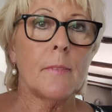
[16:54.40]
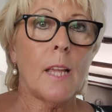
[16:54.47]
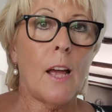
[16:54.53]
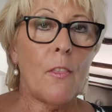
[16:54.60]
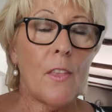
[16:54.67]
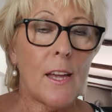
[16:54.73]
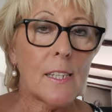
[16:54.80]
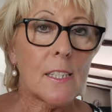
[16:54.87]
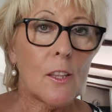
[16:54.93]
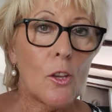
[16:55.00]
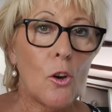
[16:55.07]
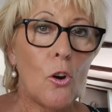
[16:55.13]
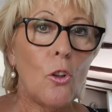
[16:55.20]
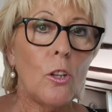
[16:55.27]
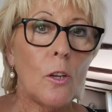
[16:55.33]
And that's the
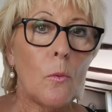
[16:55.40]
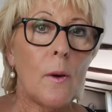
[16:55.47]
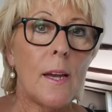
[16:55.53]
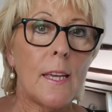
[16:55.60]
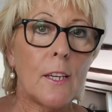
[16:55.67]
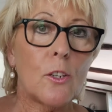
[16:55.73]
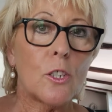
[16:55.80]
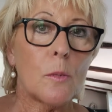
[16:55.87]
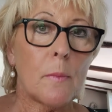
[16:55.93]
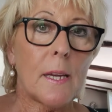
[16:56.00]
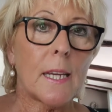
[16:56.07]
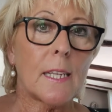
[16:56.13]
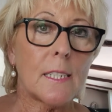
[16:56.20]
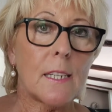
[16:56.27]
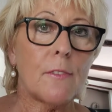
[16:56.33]
only way you're going to
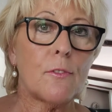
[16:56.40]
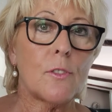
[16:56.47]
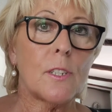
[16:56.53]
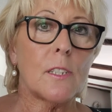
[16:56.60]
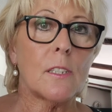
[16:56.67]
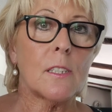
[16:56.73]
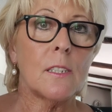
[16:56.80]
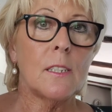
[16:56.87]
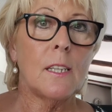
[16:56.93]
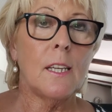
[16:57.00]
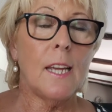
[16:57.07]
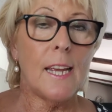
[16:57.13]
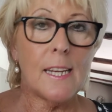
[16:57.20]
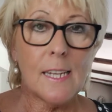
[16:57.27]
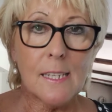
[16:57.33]
make a difference.
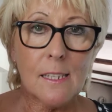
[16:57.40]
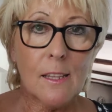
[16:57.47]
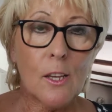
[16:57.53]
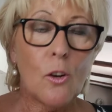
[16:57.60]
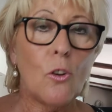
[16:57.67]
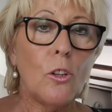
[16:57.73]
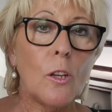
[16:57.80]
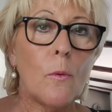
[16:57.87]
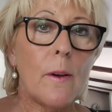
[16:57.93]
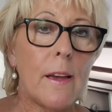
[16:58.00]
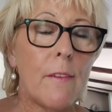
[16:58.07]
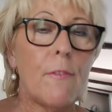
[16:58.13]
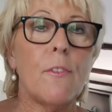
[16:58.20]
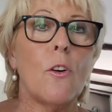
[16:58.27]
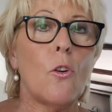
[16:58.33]
It is the only
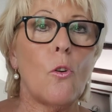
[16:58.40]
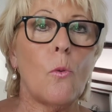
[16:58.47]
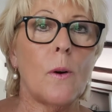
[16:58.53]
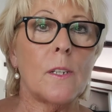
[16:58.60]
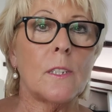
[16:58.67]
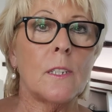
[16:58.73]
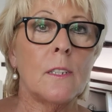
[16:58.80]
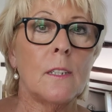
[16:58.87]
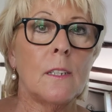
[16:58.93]
way forward.